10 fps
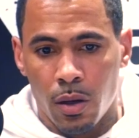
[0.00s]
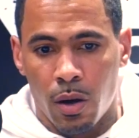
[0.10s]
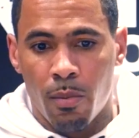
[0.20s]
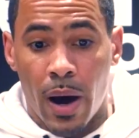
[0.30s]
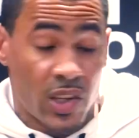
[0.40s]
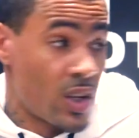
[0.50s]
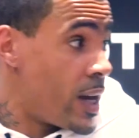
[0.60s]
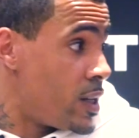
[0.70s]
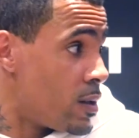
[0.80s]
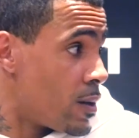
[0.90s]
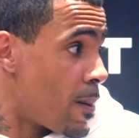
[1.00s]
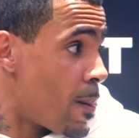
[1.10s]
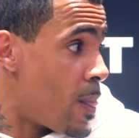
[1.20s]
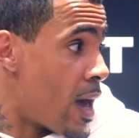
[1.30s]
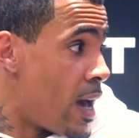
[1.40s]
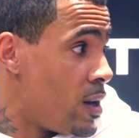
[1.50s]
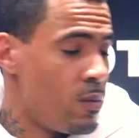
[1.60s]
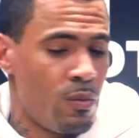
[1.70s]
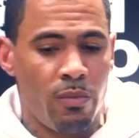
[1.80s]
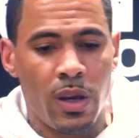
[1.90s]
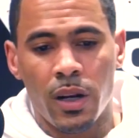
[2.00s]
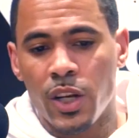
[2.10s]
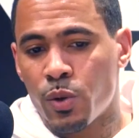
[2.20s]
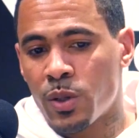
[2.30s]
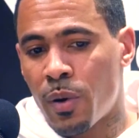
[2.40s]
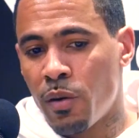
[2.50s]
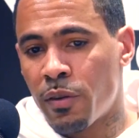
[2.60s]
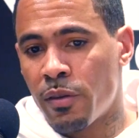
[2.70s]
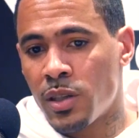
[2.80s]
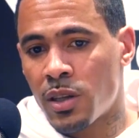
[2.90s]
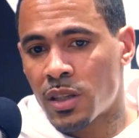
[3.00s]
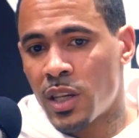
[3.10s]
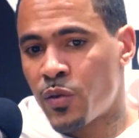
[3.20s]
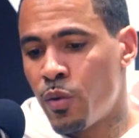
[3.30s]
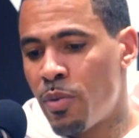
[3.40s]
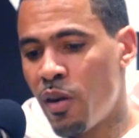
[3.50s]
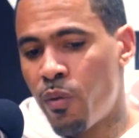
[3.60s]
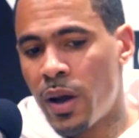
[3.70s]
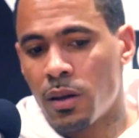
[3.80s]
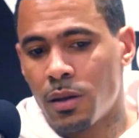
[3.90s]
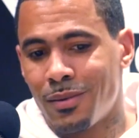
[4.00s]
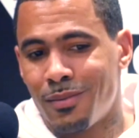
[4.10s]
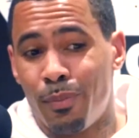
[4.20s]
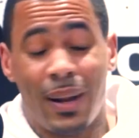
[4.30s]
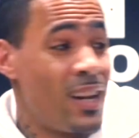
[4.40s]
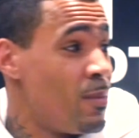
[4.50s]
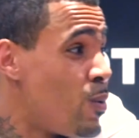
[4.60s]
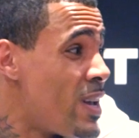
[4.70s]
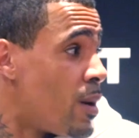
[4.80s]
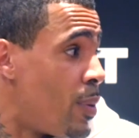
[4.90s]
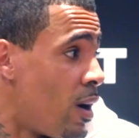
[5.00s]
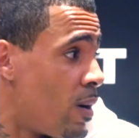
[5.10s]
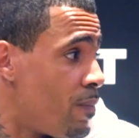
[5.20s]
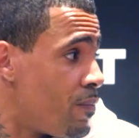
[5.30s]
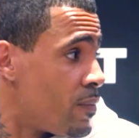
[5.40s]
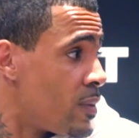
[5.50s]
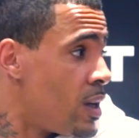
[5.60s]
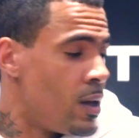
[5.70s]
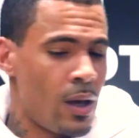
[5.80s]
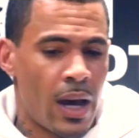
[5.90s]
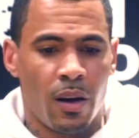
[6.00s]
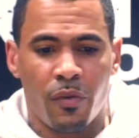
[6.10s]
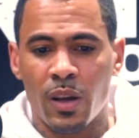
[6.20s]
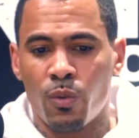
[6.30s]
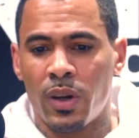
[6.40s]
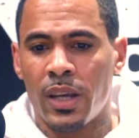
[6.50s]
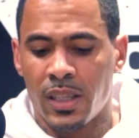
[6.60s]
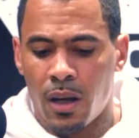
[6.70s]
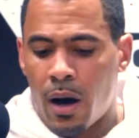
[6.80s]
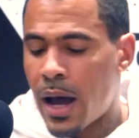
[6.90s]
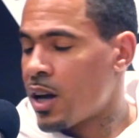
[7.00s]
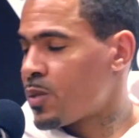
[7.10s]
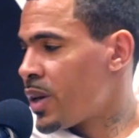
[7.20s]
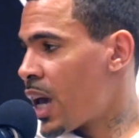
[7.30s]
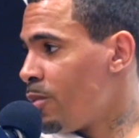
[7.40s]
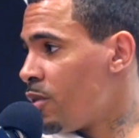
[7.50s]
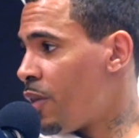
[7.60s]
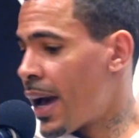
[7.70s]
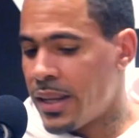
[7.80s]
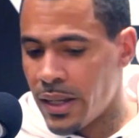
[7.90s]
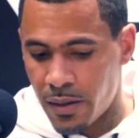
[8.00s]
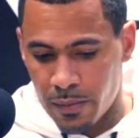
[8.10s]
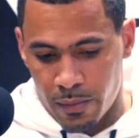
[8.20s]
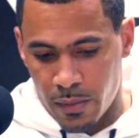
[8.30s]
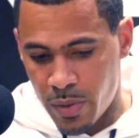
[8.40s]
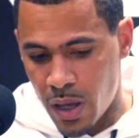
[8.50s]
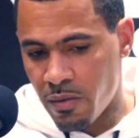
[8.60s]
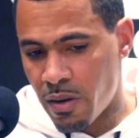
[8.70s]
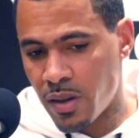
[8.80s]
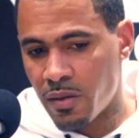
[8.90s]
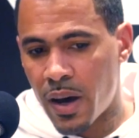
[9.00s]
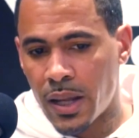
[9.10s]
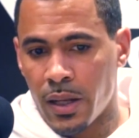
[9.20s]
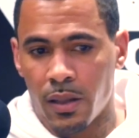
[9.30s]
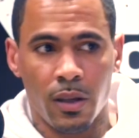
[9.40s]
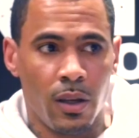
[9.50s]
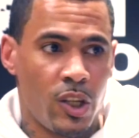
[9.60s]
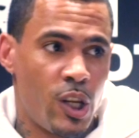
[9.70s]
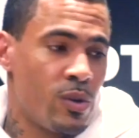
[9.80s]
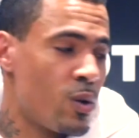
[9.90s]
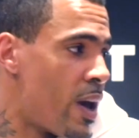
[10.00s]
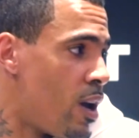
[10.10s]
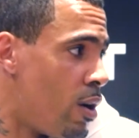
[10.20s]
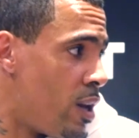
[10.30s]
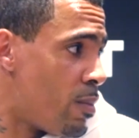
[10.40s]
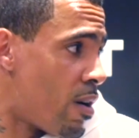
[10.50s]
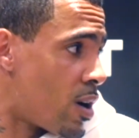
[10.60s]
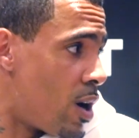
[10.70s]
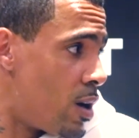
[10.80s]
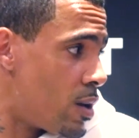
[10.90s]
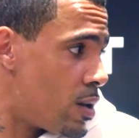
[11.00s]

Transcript: on my side, and me and Alicia was both very successful. We both went platinum a week apart. And I think what it is, our house became very divided. She was away a lot in America.